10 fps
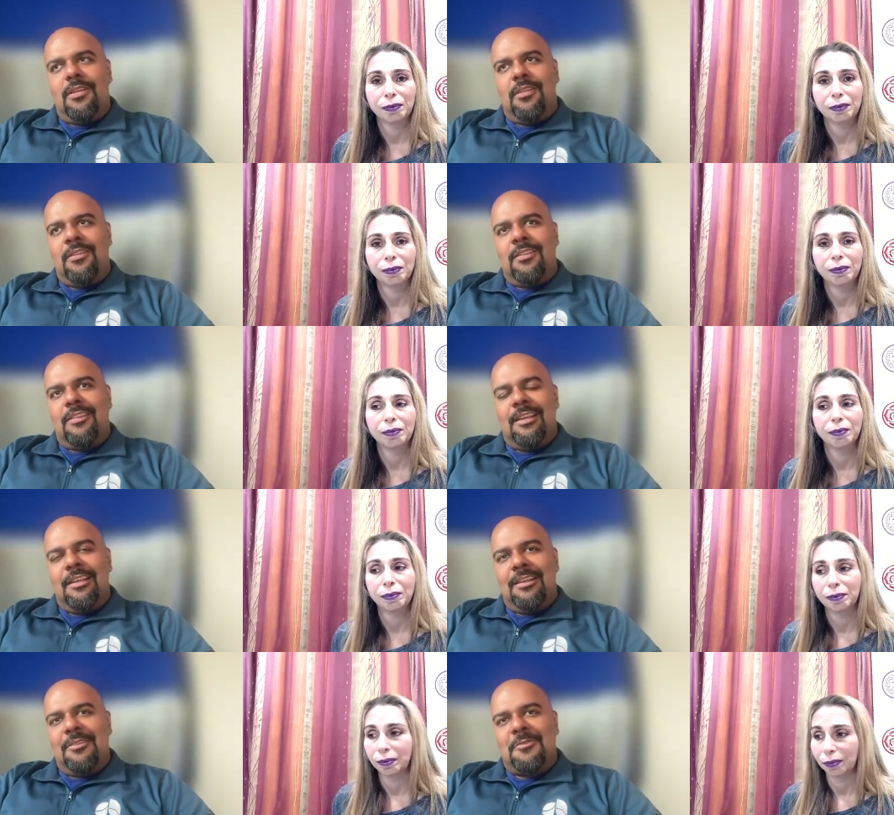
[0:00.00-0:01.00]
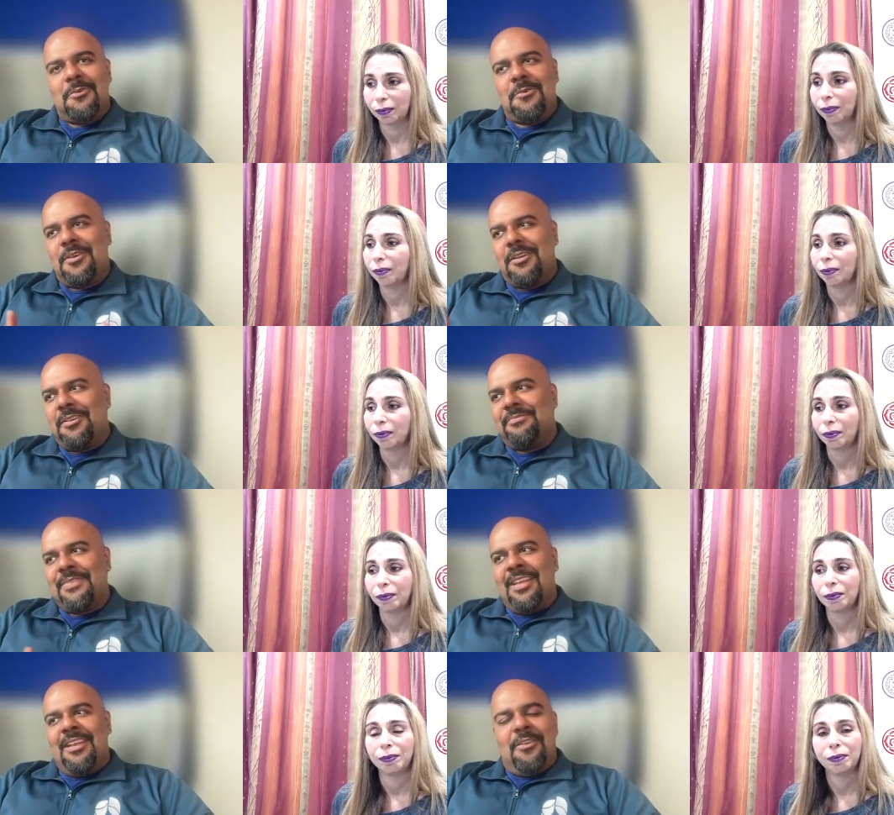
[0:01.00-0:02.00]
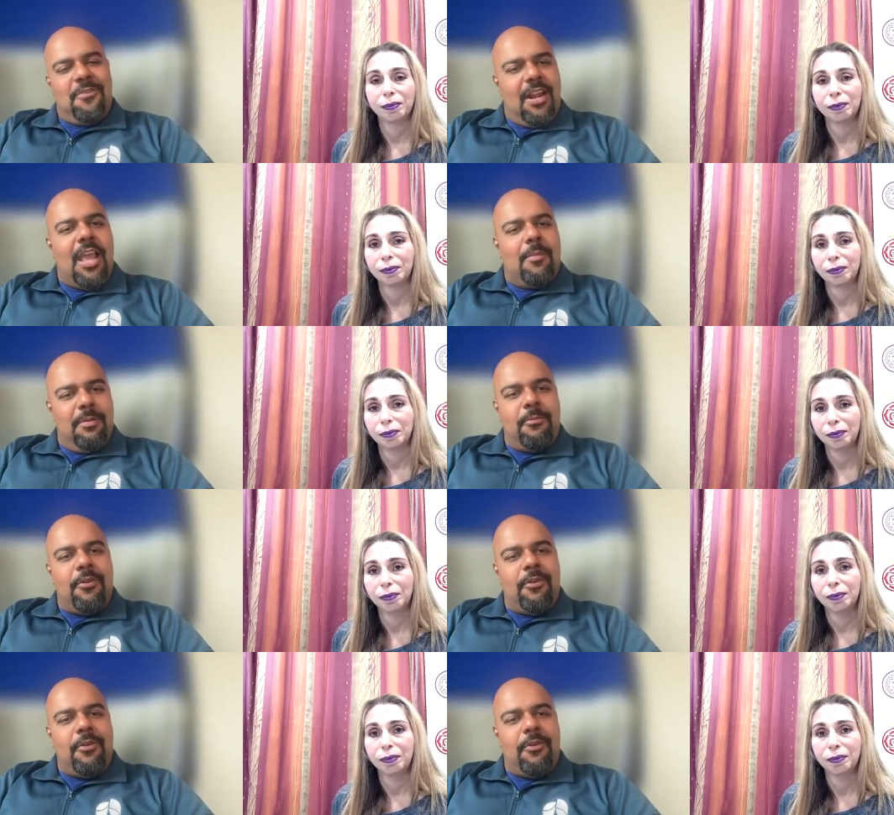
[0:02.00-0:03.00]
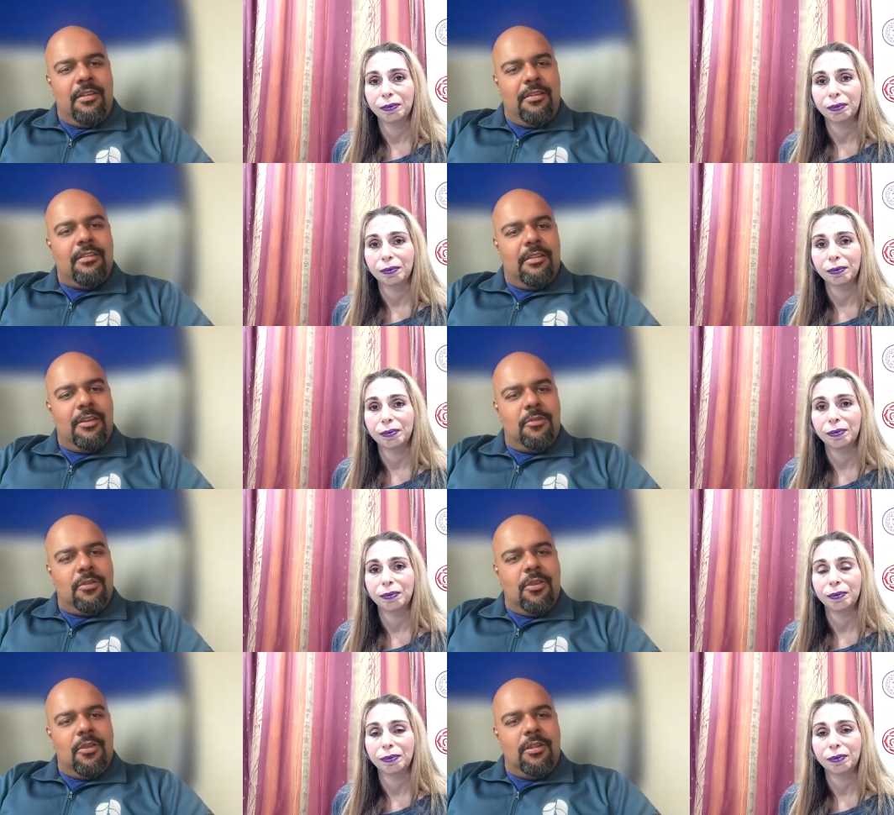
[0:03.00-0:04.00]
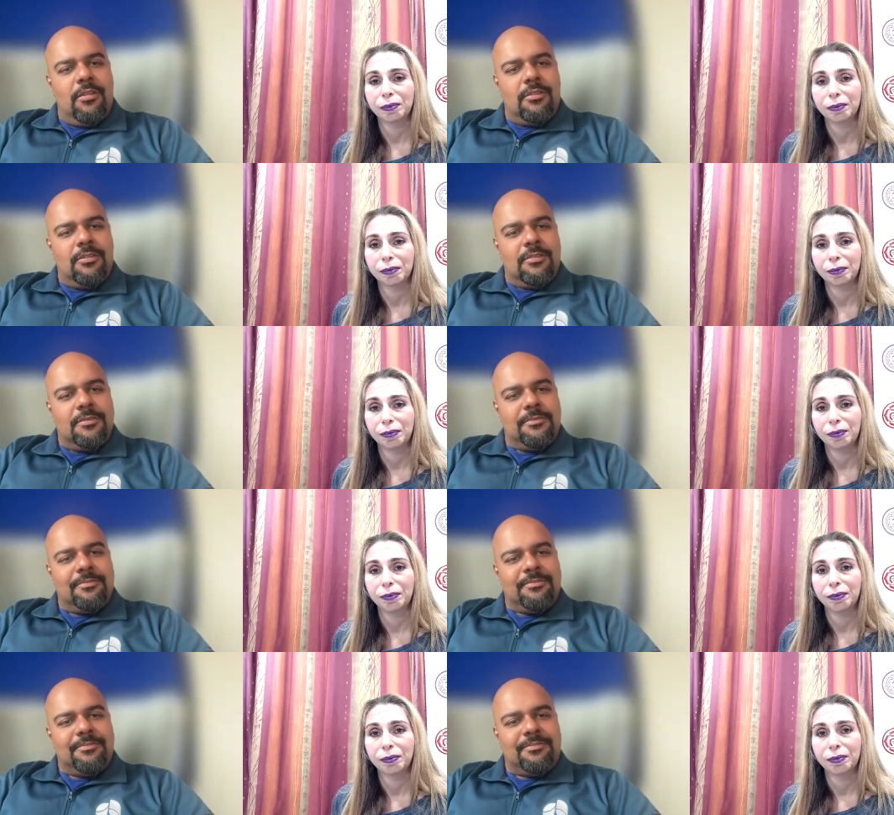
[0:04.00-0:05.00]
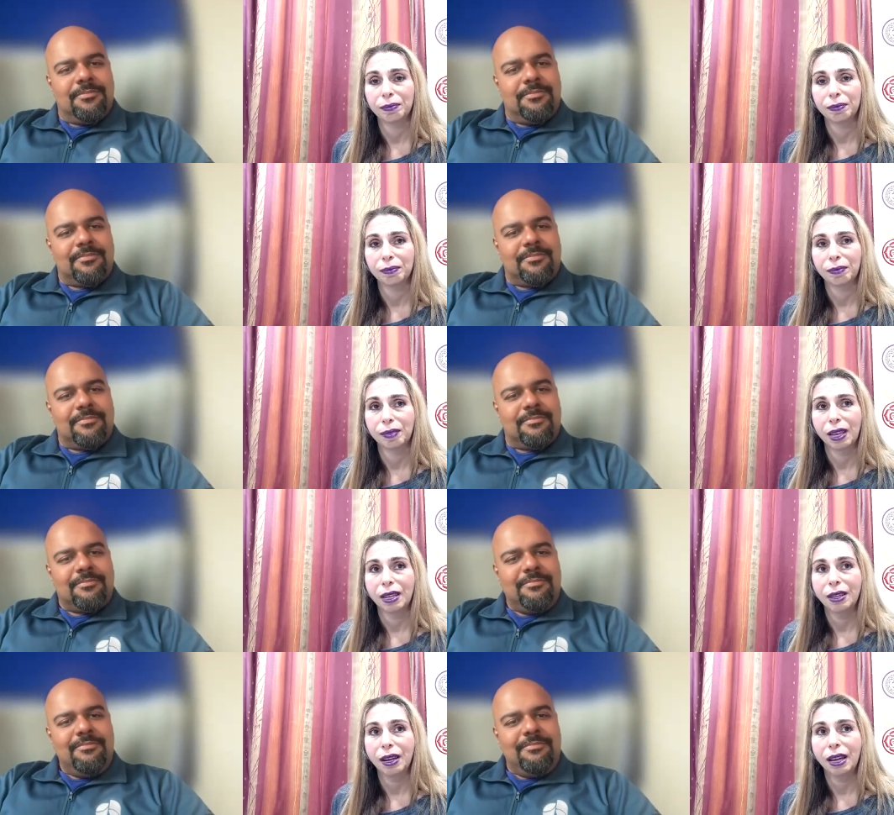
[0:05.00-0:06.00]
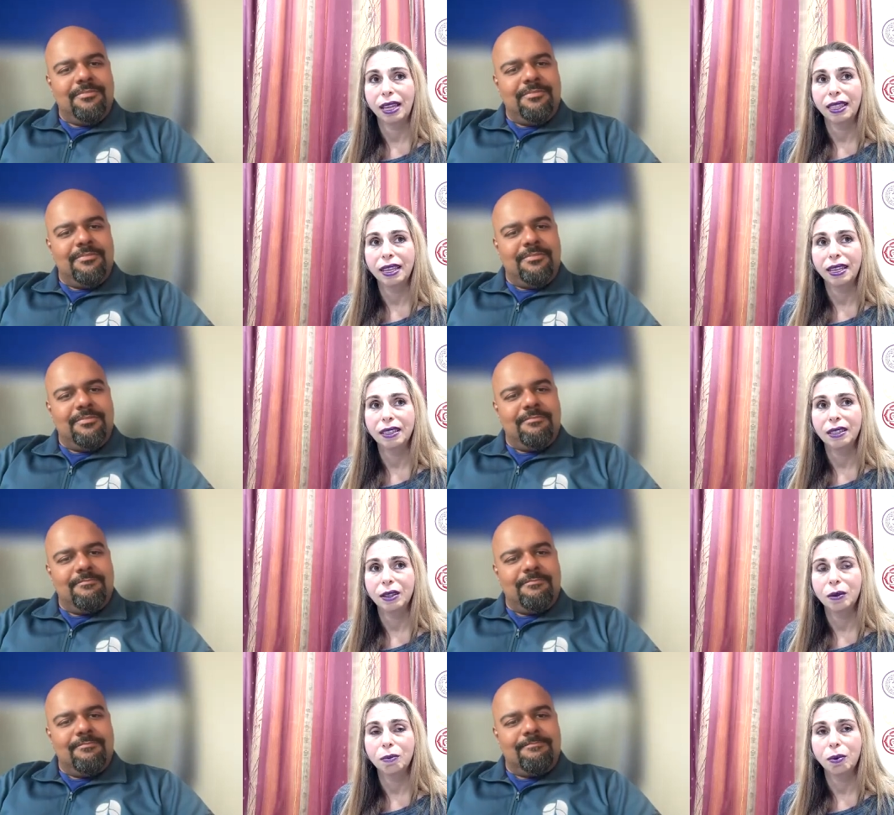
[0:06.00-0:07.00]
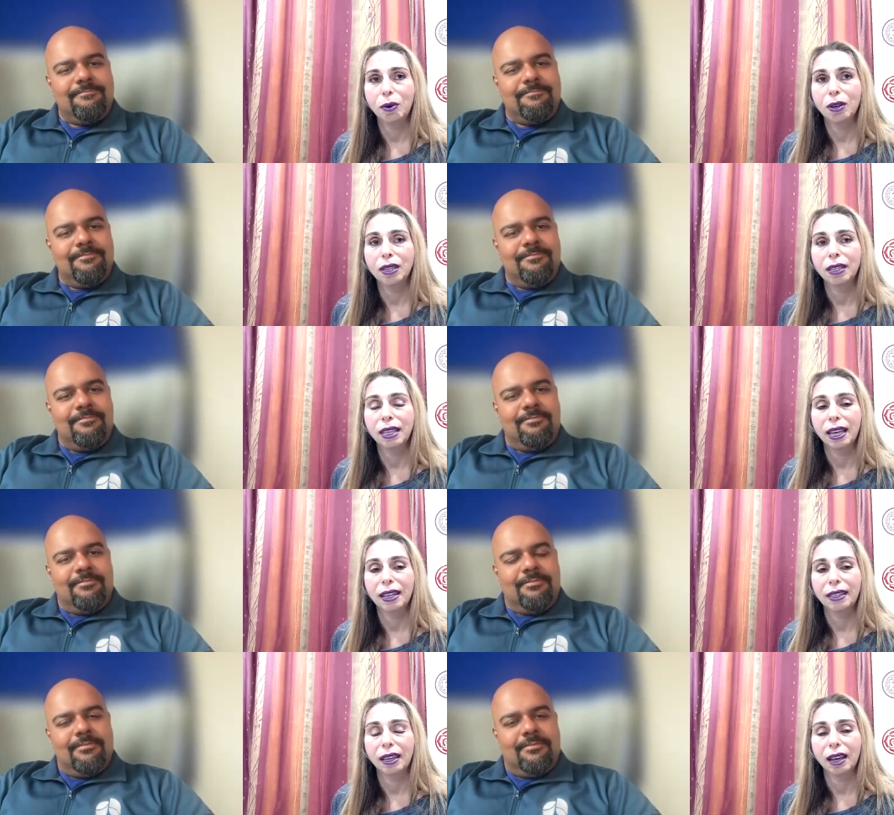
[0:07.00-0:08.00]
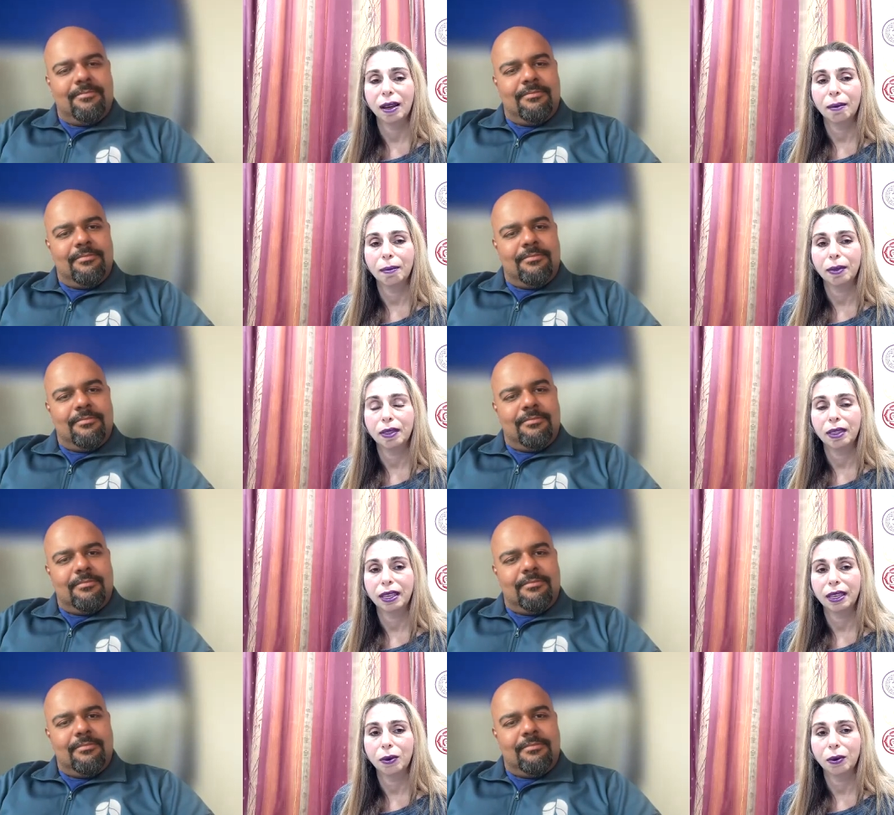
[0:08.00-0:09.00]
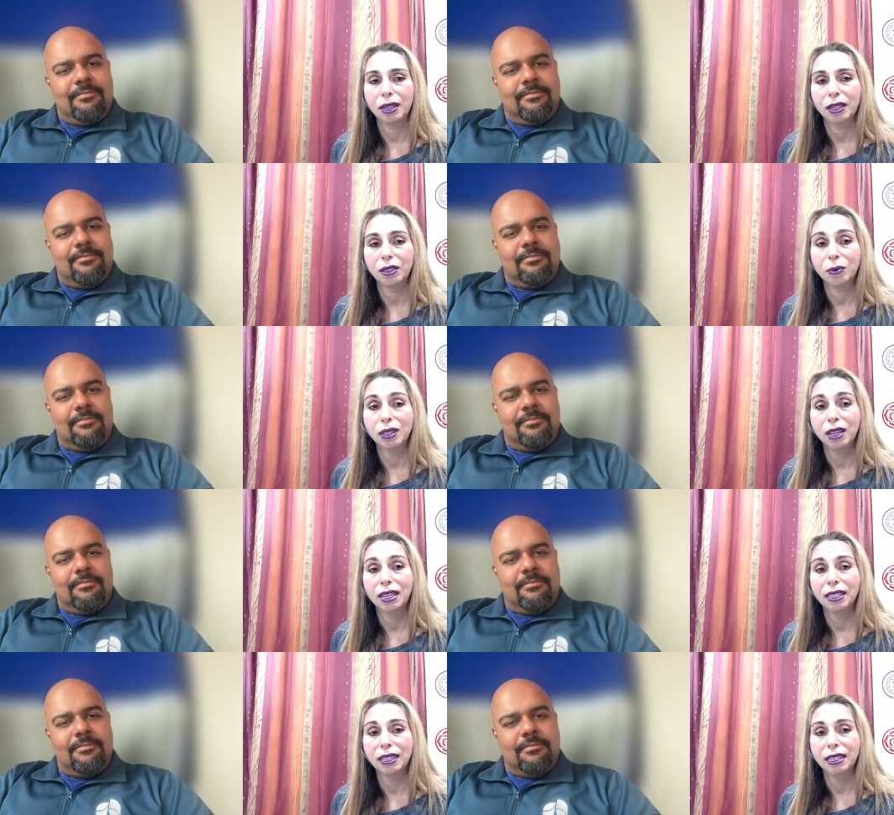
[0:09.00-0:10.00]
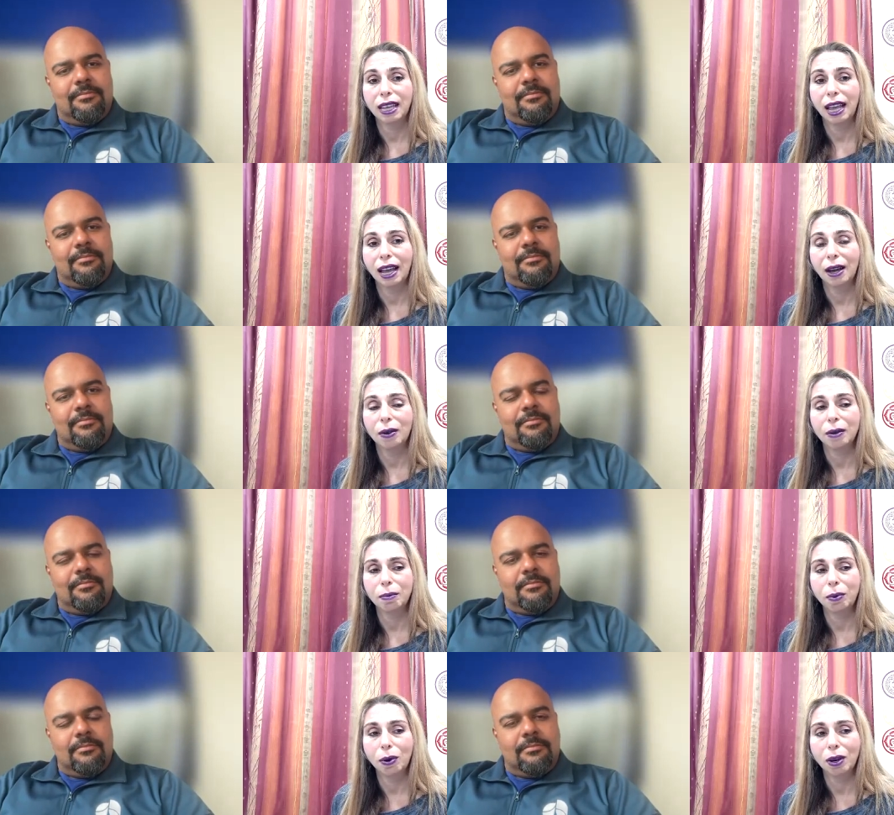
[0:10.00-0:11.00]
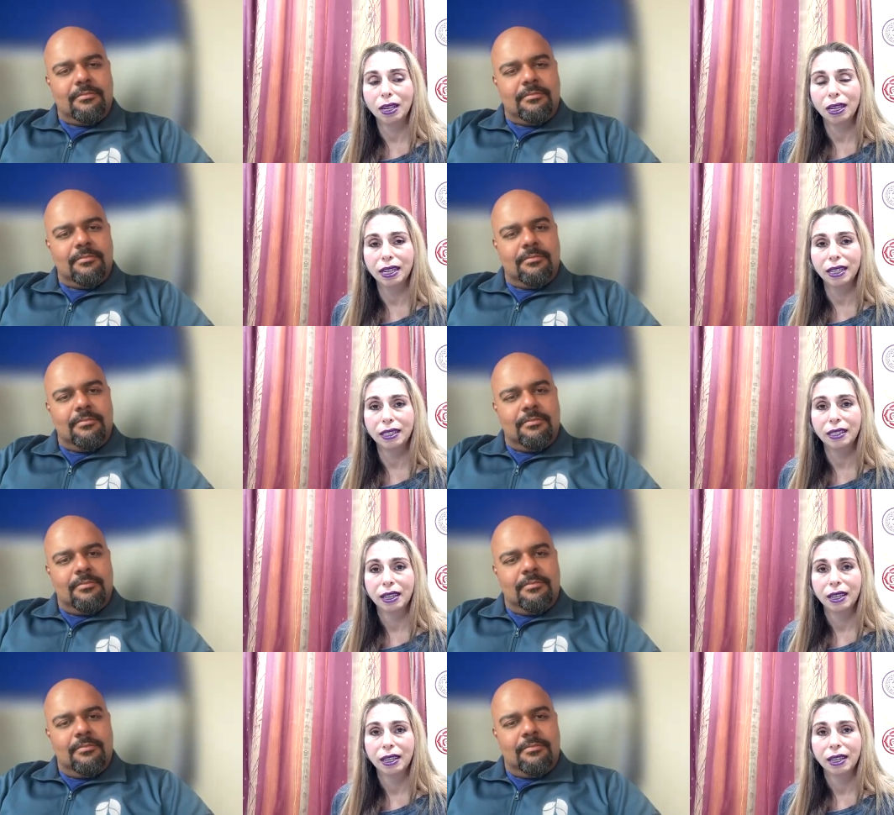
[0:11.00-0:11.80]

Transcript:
Speaker 1: a uh, through a reliable brand into the audiences.
Speaker 2: You know, I think it's so important that um, the audience realizes how important it is